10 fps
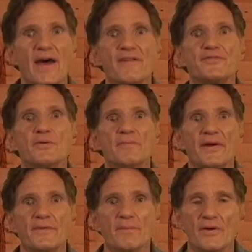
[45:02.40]
have to
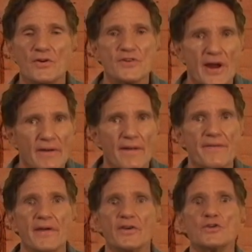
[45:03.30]
make them understand that
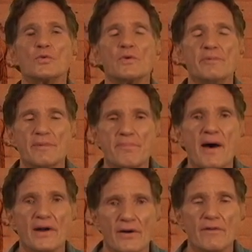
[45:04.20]
things would be
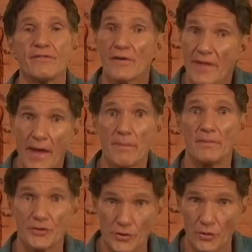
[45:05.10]
better for
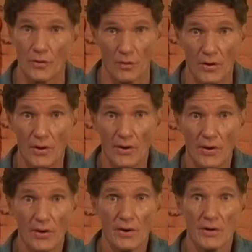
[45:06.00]
them too.
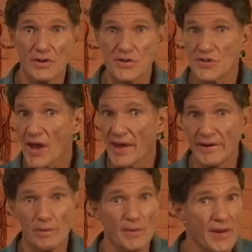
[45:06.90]
A
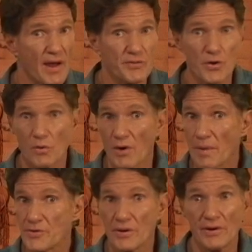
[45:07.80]
society without
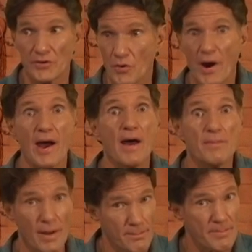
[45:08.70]
corruption and
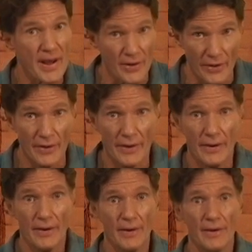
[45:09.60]
crime, better.
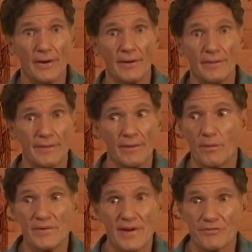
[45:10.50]
They
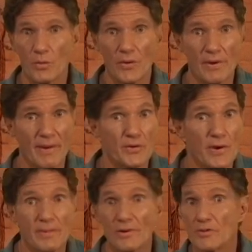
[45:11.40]
wouldn't have to worry about
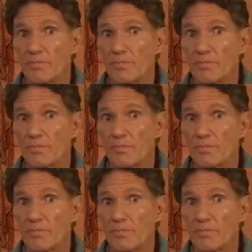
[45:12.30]
criminals